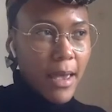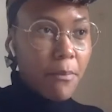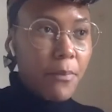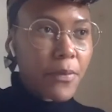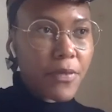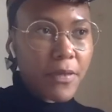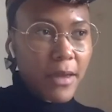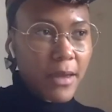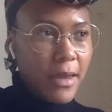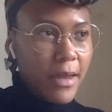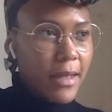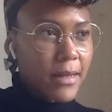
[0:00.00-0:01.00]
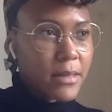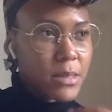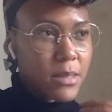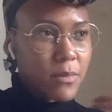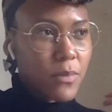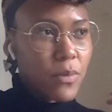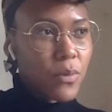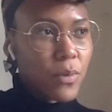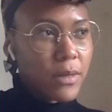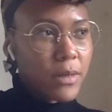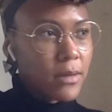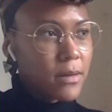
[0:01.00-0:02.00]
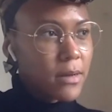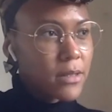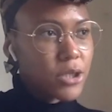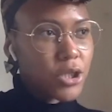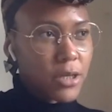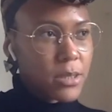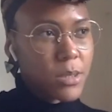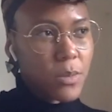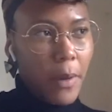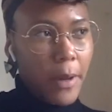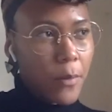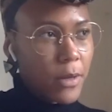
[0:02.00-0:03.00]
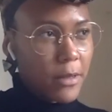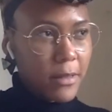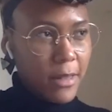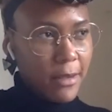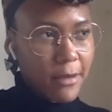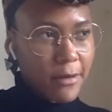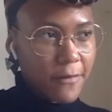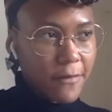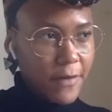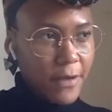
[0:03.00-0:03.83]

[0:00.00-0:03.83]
empathy and the more we can adjust the way we think and